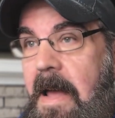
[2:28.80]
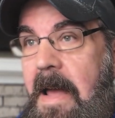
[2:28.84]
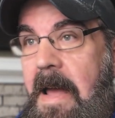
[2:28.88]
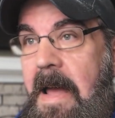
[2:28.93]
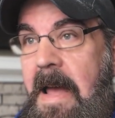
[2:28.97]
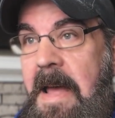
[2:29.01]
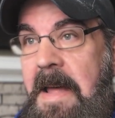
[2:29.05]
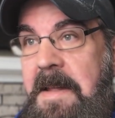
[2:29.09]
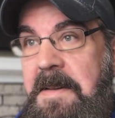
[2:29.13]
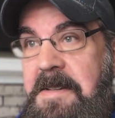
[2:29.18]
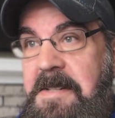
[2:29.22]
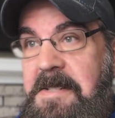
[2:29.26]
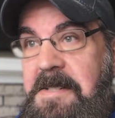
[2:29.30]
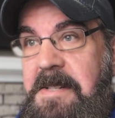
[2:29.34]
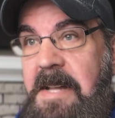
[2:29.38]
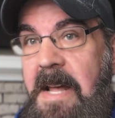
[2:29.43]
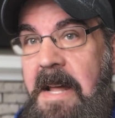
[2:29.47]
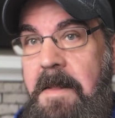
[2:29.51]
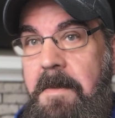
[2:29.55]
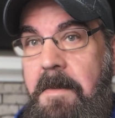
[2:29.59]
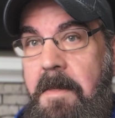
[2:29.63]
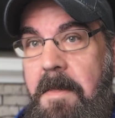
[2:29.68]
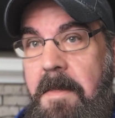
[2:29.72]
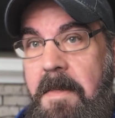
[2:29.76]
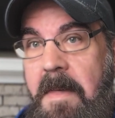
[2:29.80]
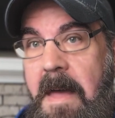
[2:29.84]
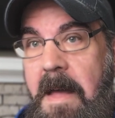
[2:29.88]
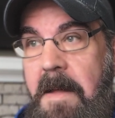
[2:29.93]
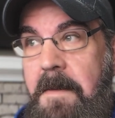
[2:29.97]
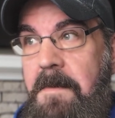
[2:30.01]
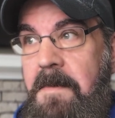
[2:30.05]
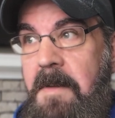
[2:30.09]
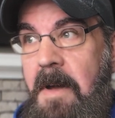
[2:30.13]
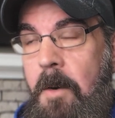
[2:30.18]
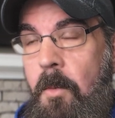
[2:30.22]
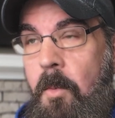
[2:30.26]
and said
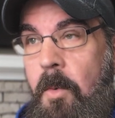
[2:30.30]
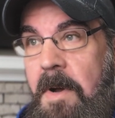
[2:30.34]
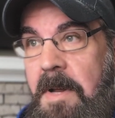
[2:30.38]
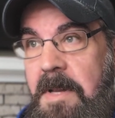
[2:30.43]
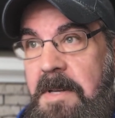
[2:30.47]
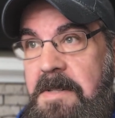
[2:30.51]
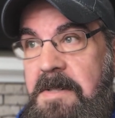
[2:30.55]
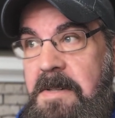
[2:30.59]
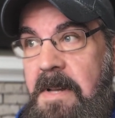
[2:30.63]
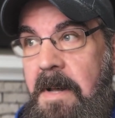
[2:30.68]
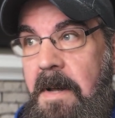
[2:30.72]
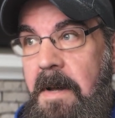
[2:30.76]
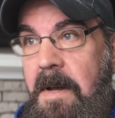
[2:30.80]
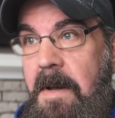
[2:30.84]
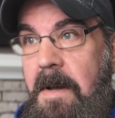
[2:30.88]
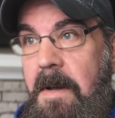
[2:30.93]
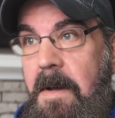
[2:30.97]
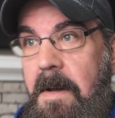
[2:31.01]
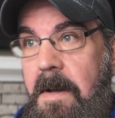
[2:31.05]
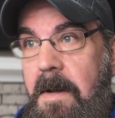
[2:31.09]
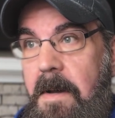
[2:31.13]
that there was a